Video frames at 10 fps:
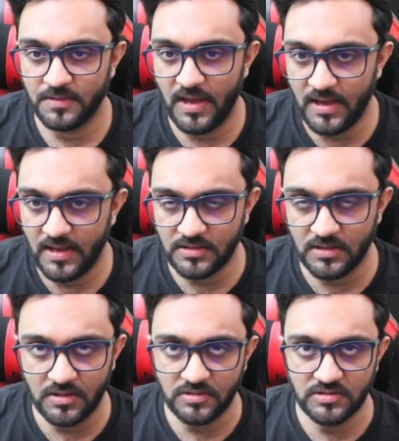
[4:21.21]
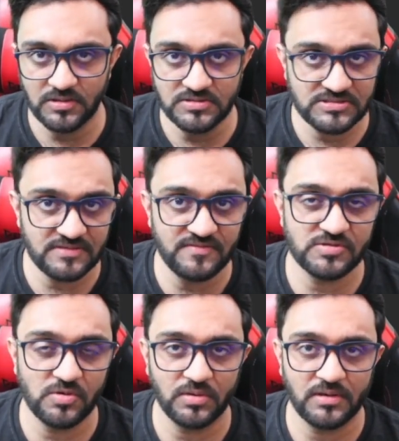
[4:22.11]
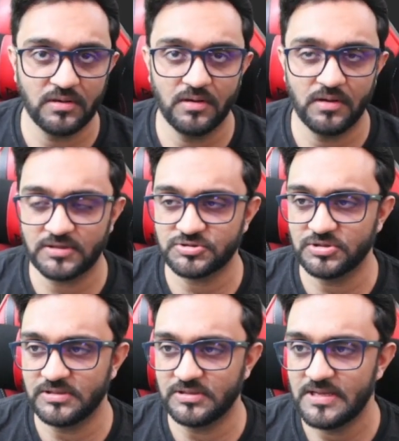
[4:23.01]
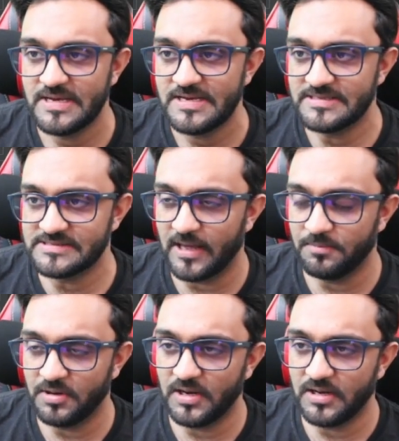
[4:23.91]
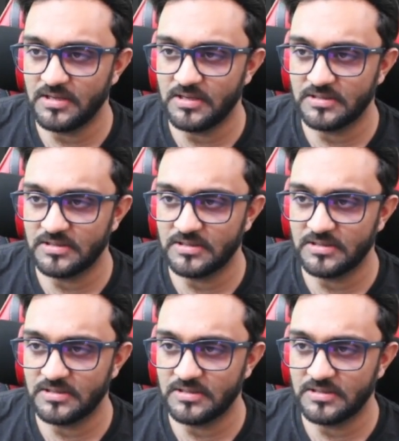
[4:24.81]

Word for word: And uh, the CV Zone actually is a library,